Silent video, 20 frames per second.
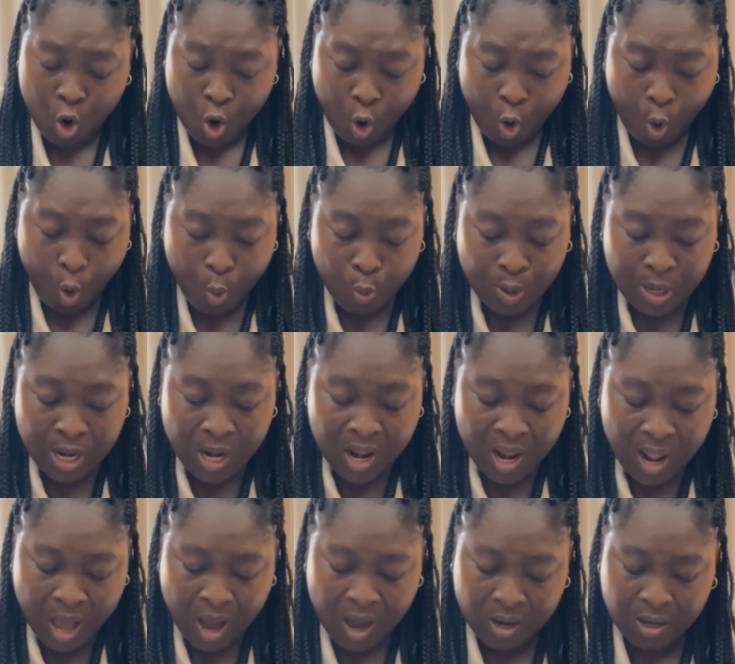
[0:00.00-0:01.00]
Oh
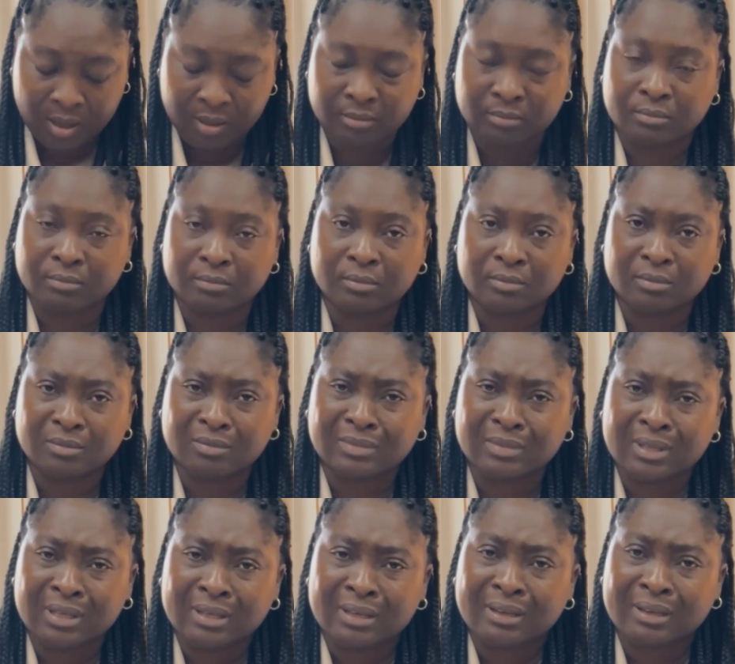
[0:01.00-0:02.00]
long
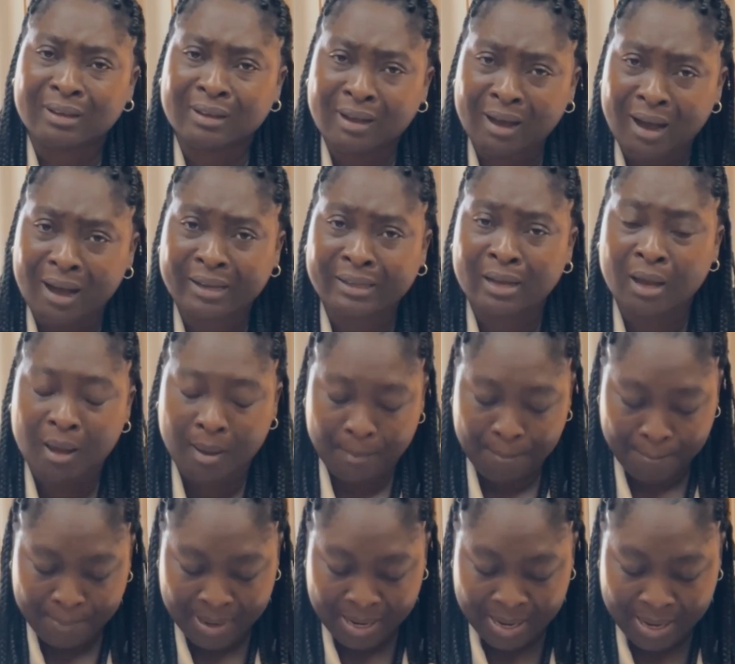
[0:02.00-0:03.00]
God
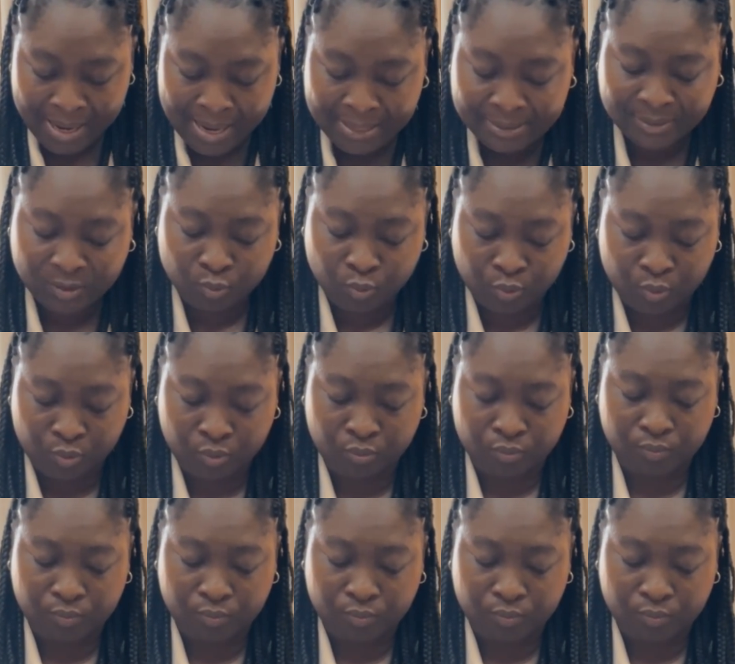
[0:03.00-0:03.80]
bless him.